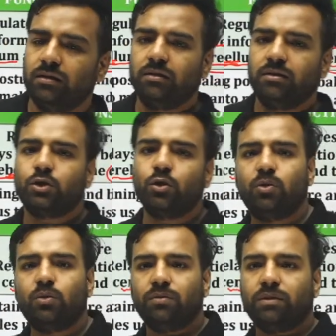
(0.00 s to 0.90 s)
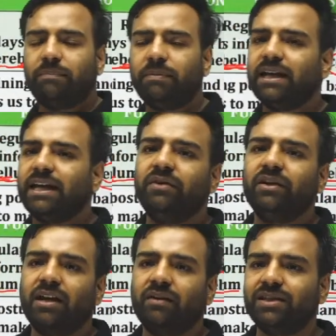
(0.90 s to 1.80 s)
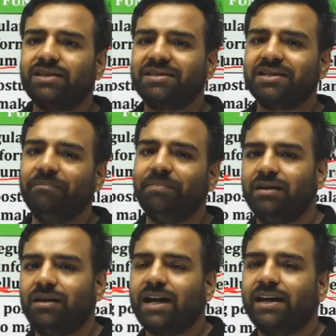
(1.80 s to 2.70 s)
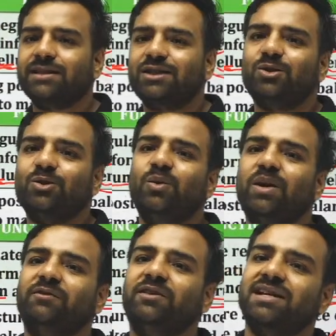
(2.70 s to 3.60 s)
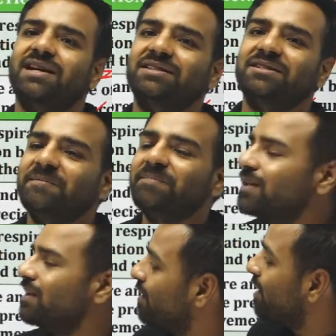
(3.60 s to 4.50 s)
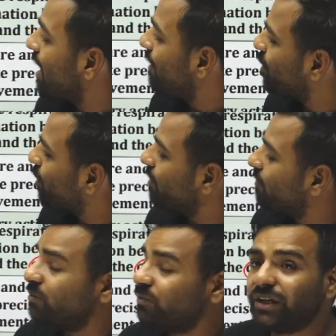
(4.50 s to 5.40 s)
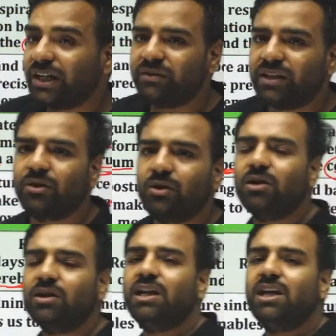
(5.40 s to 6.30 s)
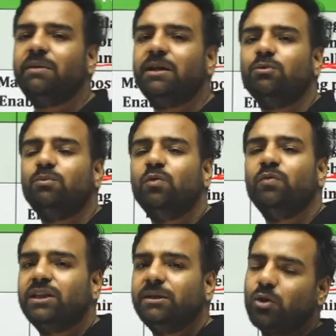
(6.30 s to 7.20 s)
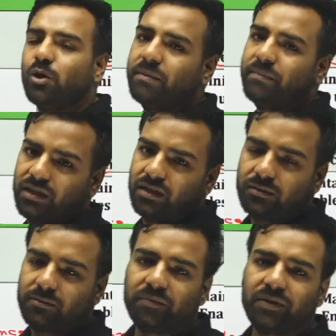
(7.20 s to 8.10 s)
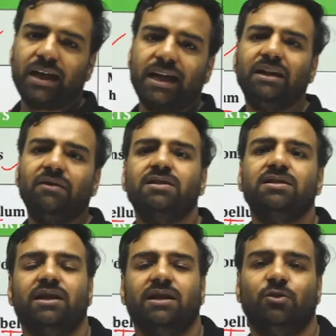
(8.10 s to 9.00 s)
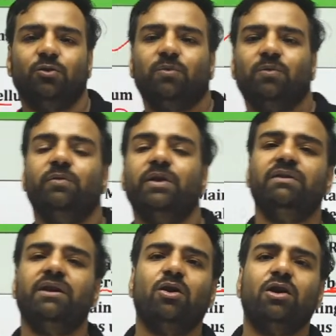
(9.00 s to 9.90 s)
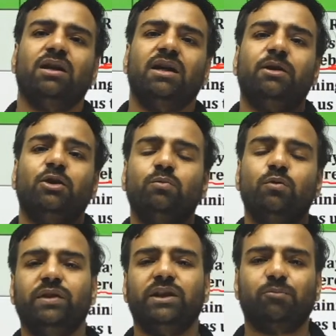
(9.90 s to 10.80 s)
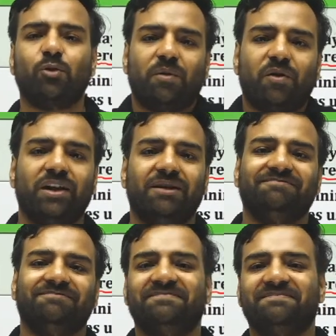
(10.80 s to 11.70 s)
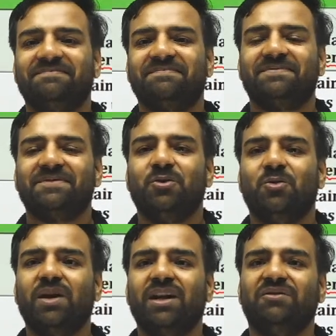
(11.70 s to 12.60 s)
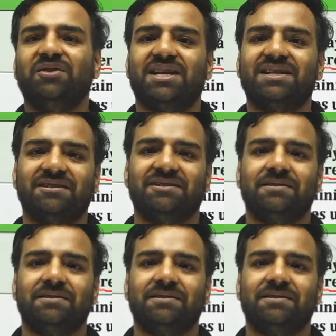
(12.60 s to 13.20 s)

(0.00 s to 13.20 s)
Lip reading: So, Happy, can we have this example? I guess you have this answer. I'm talking about when we are not able to move in the proper manner. Any one scenario, when we are not able to move in the proper way. Who can give this answer?